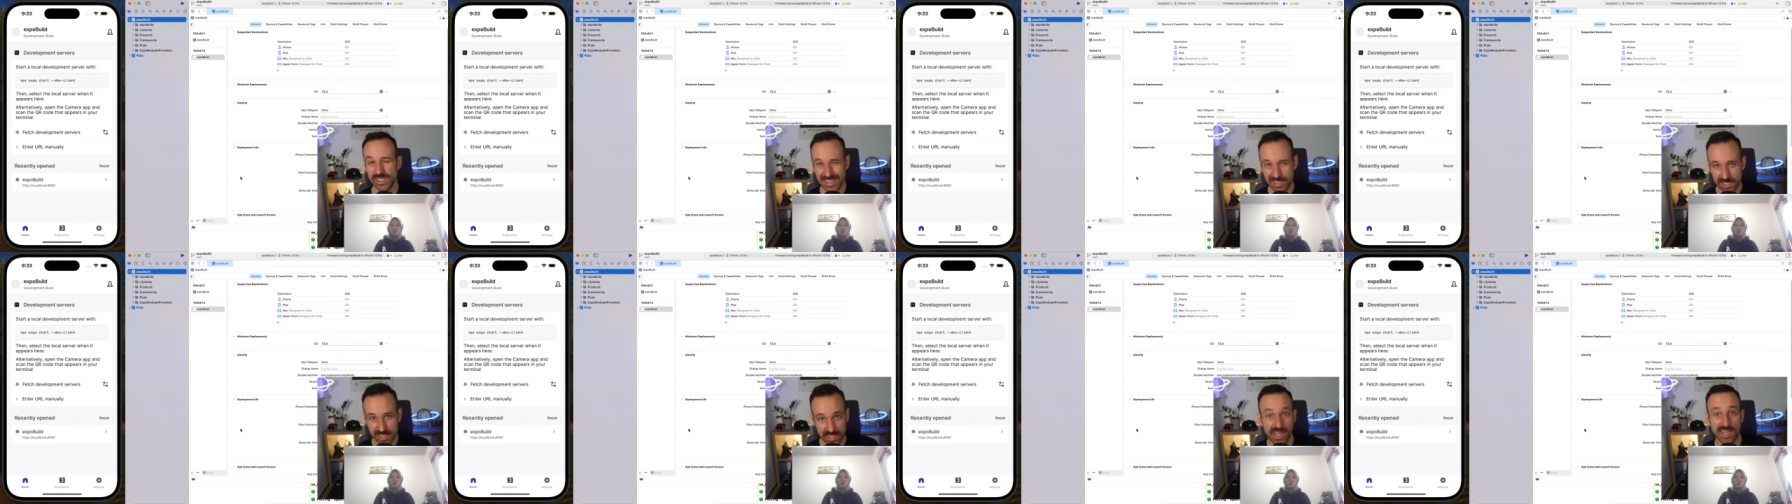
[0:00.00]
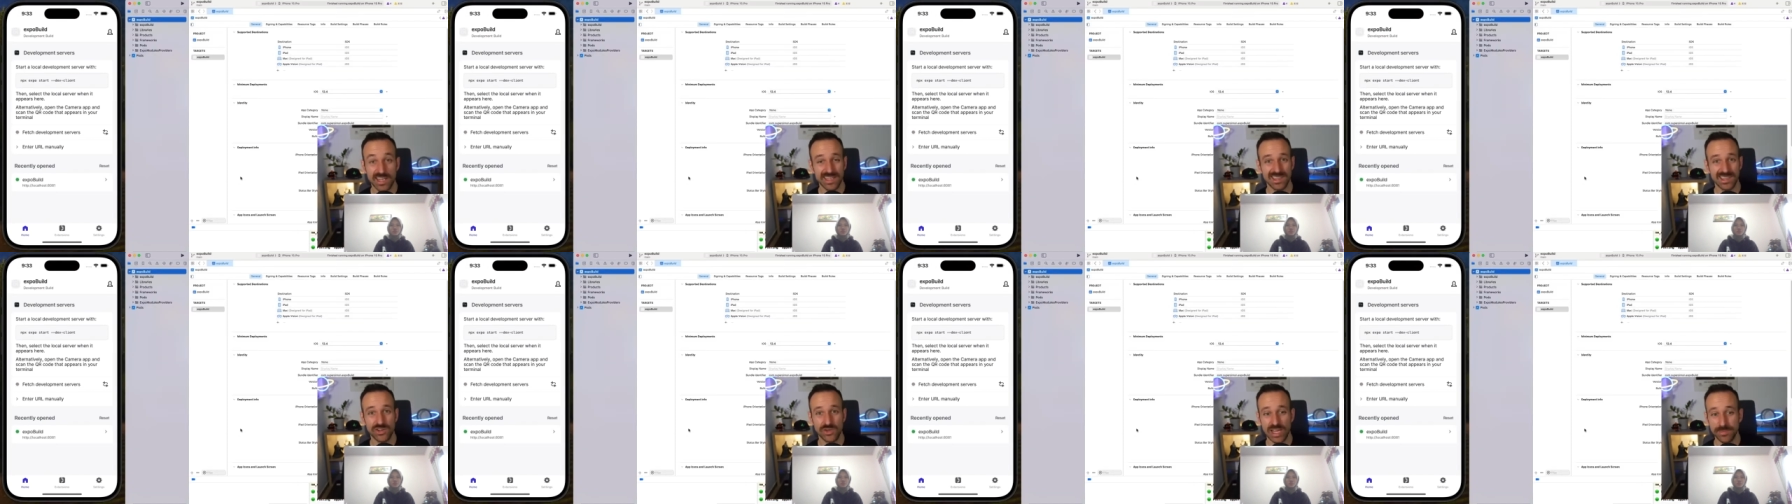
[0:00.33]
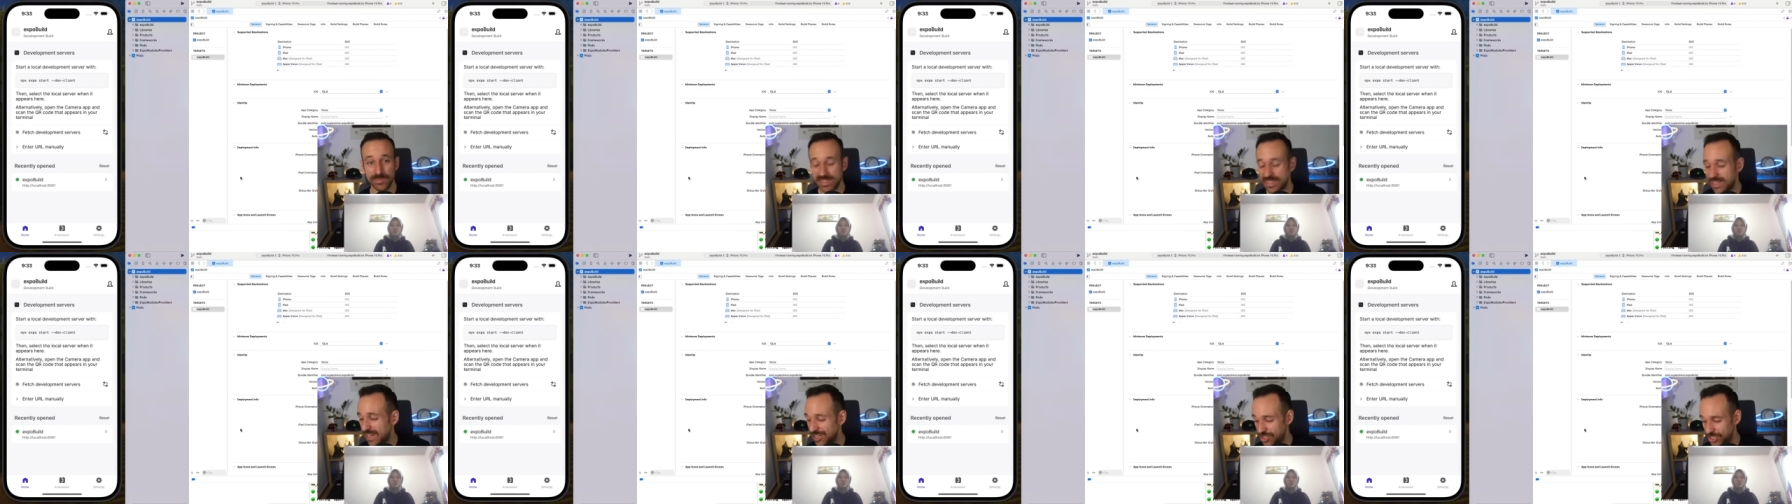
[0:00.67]
a standalone
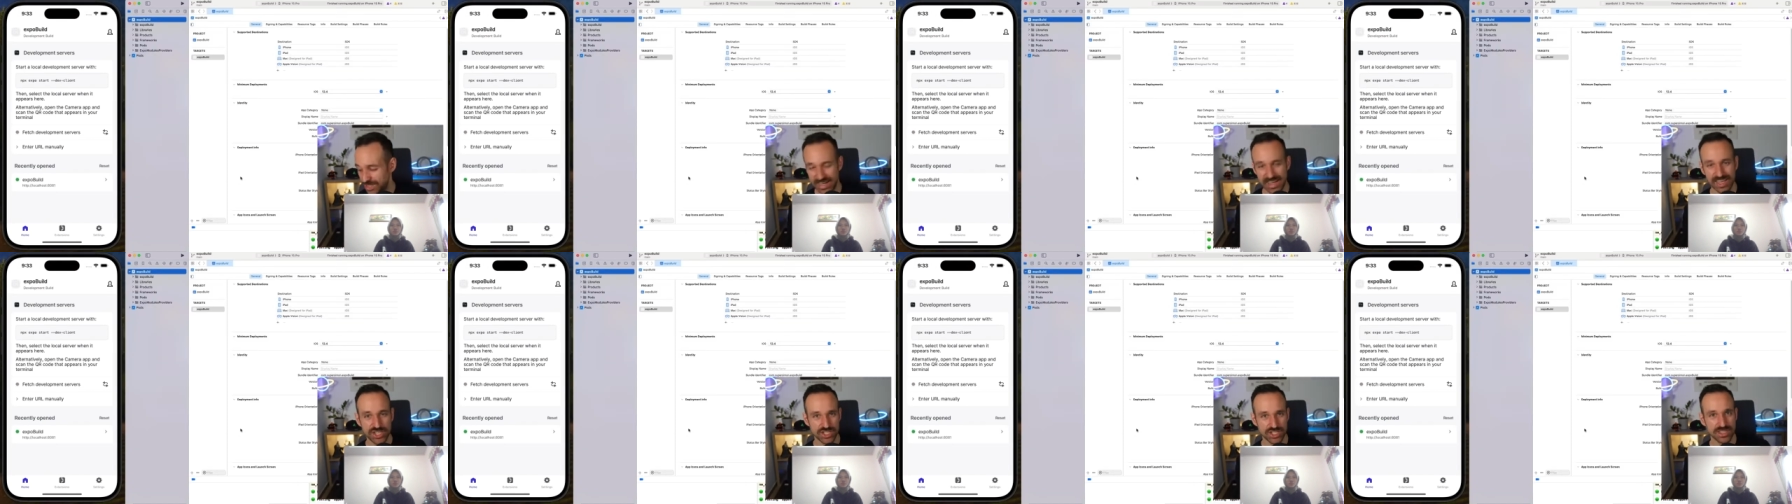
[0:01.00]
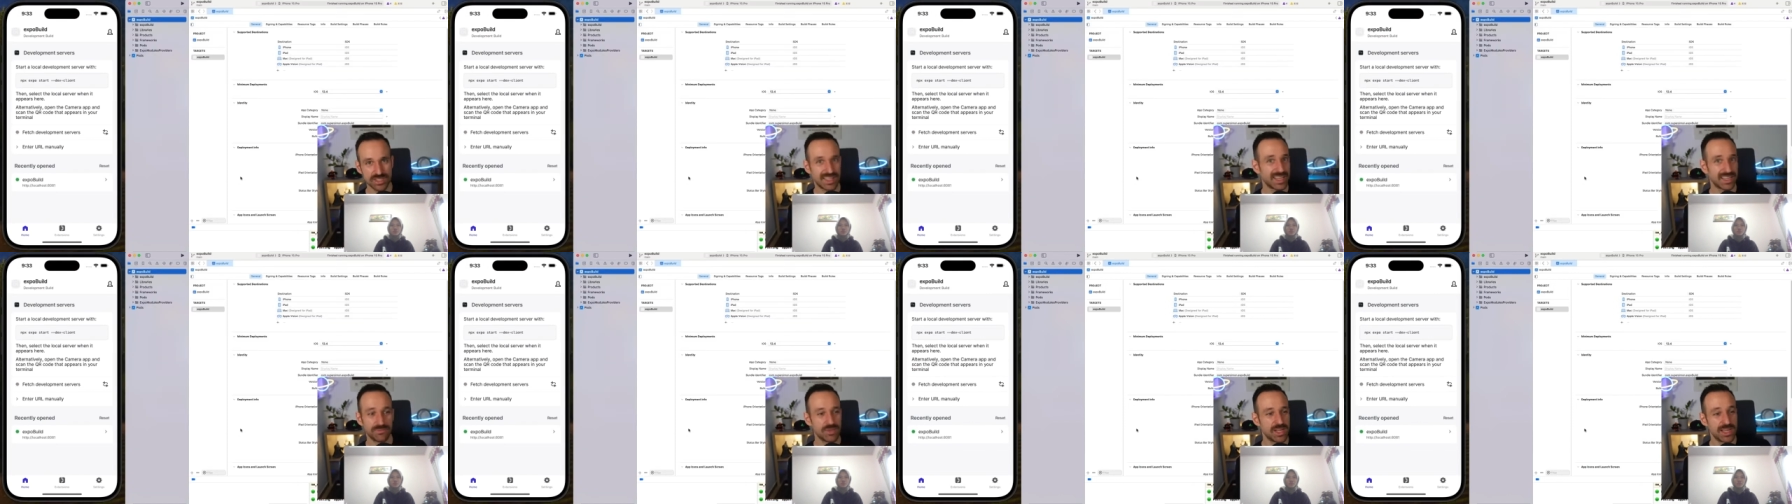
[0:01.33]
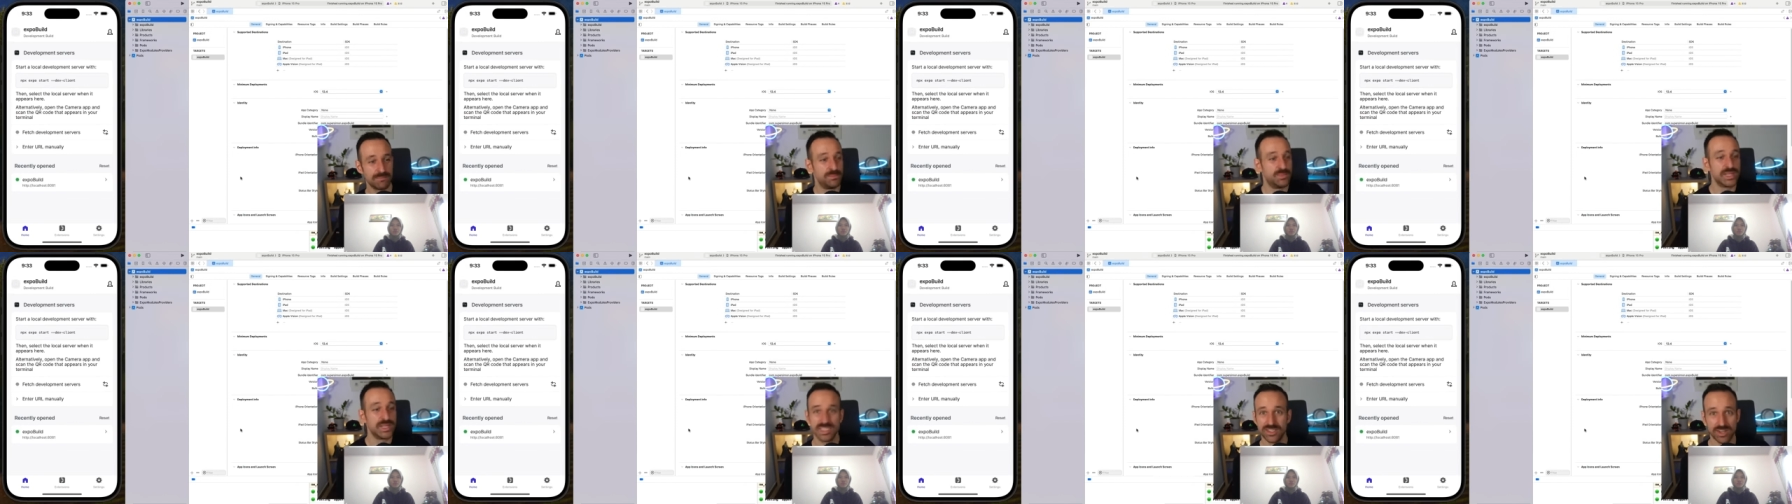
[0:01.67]
application that I can just like
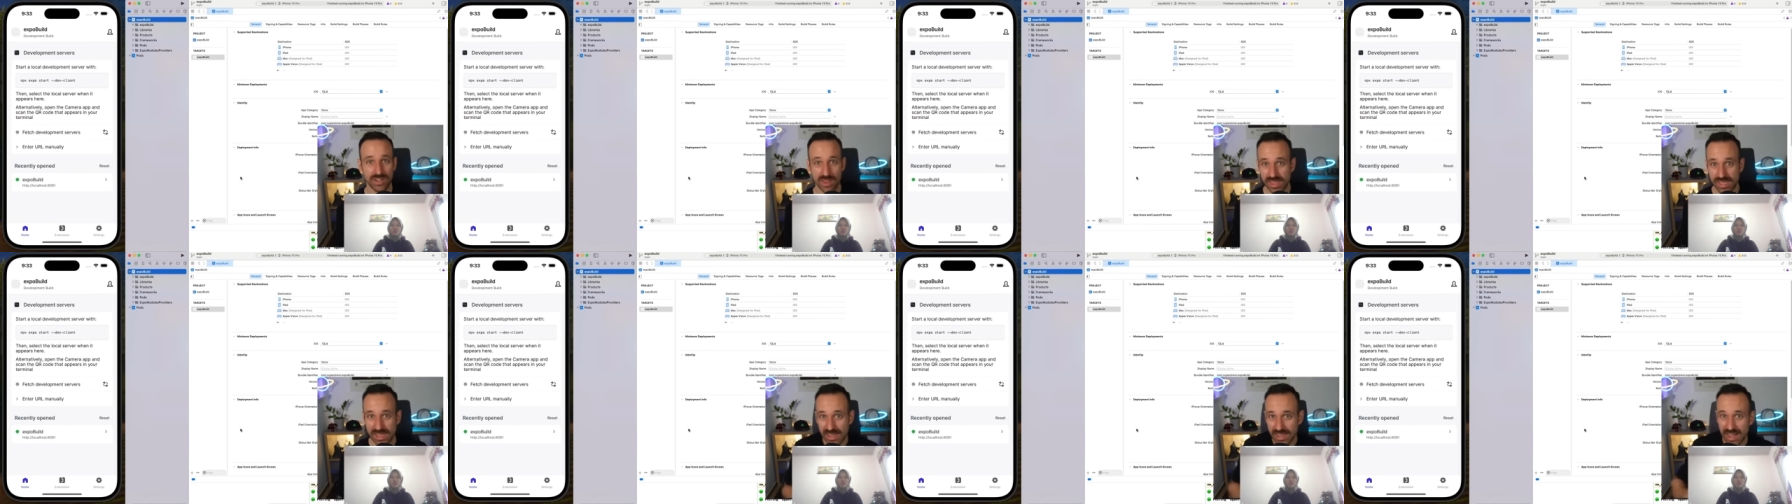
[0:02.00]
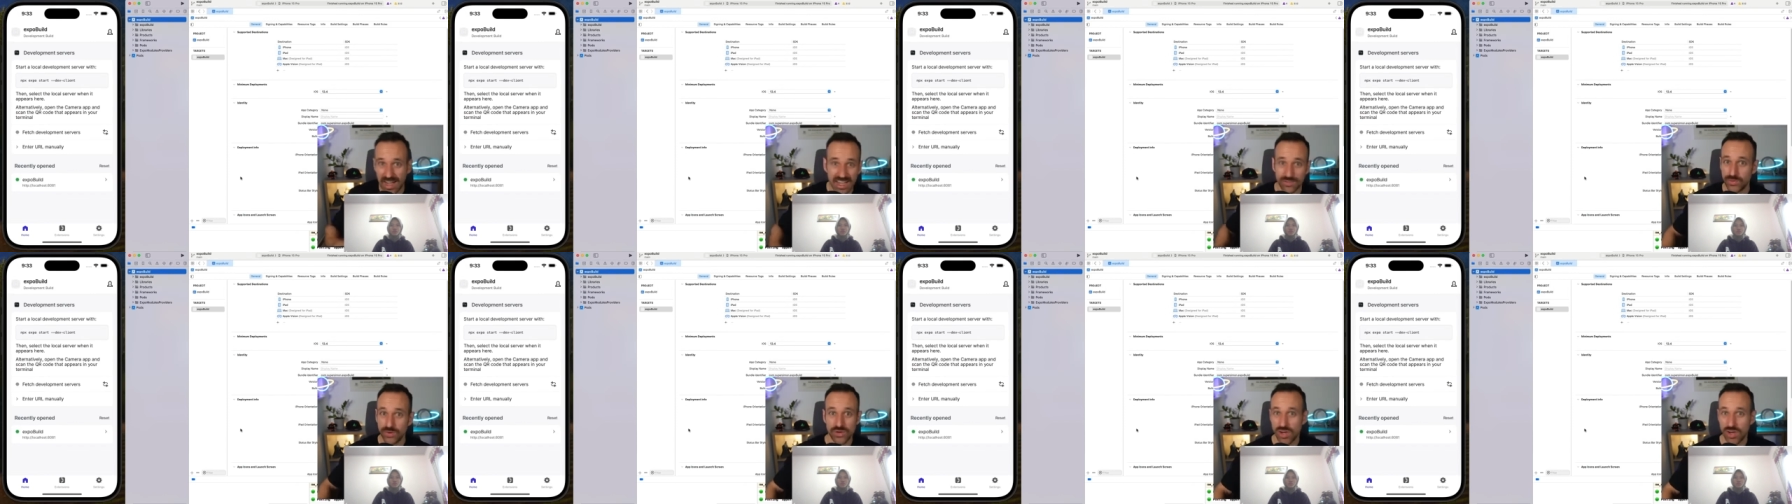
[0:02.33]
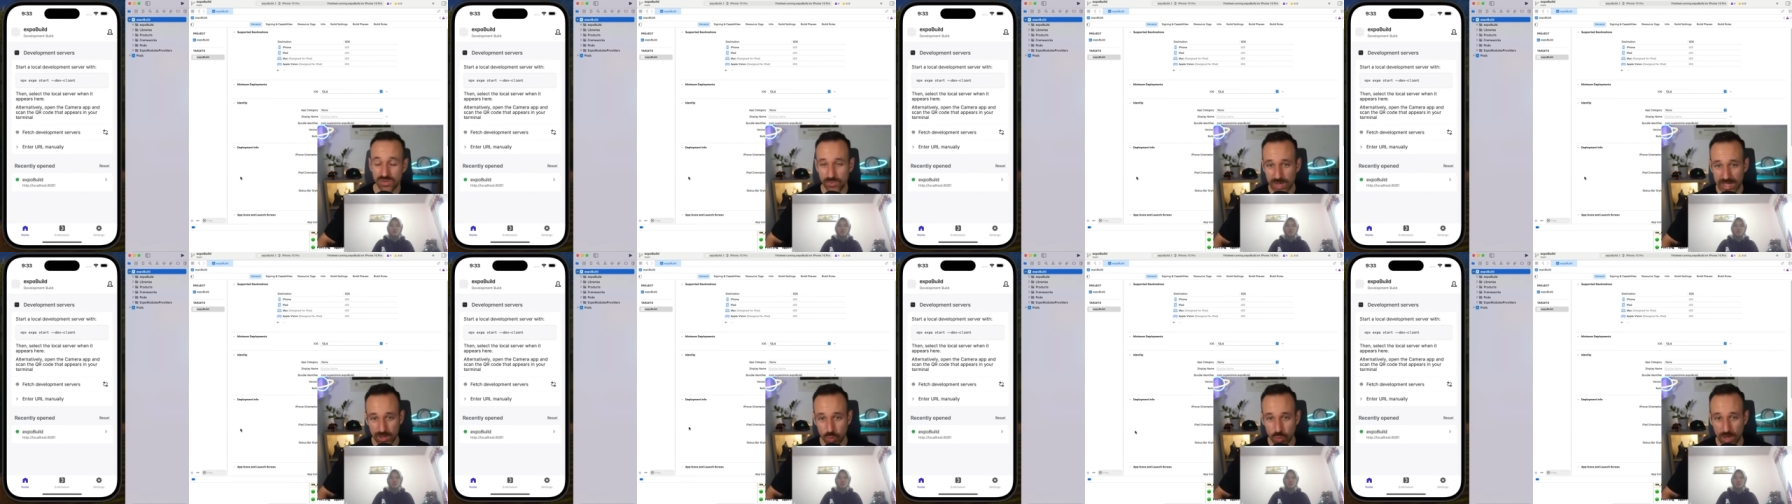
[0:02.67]
build on the iPhone
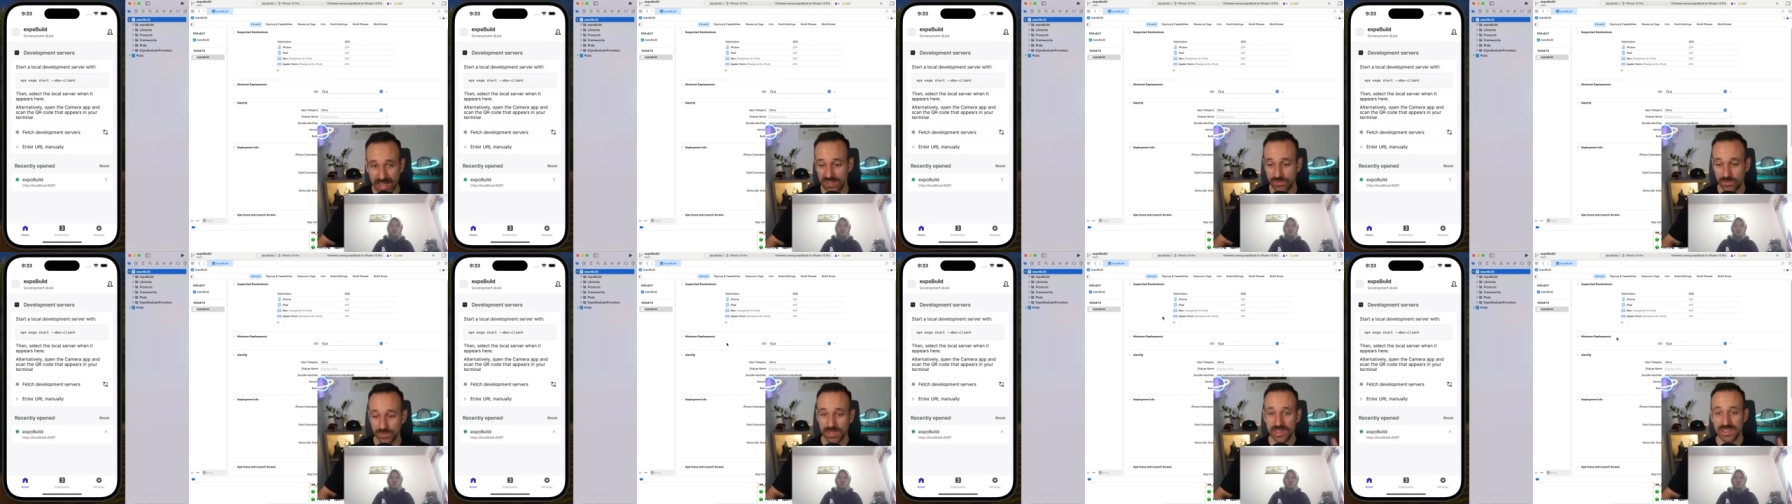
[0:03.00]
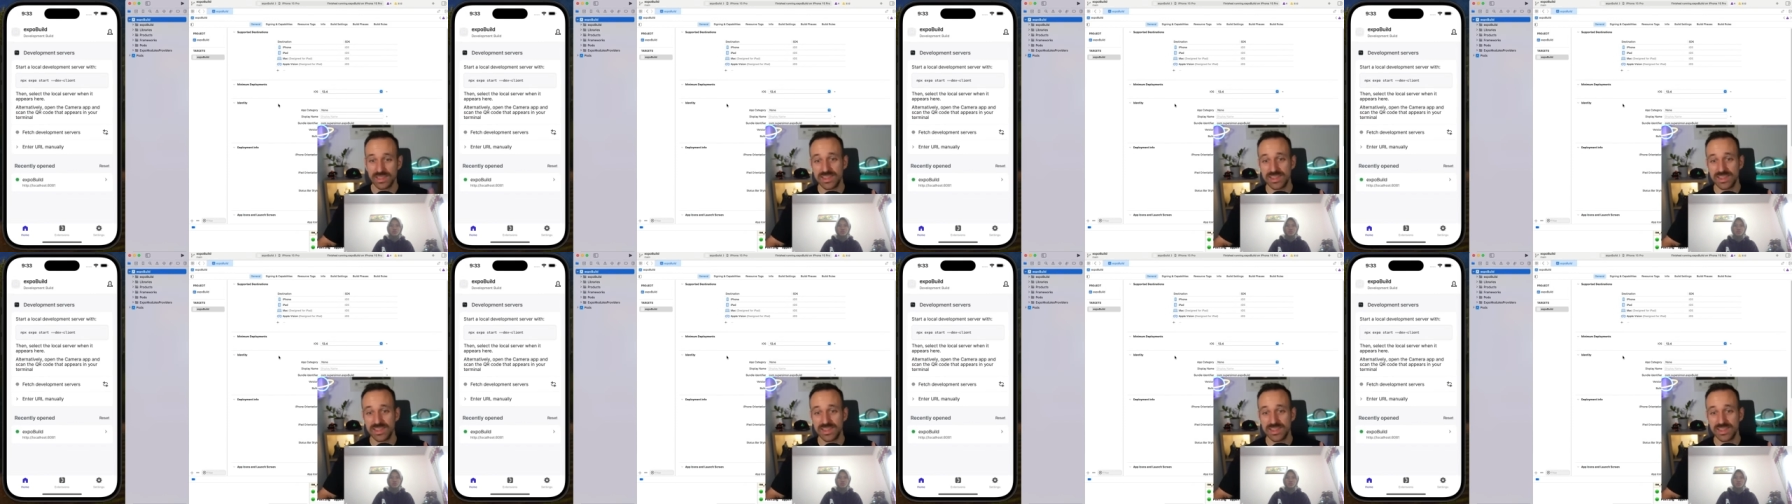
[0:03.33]
of my wife,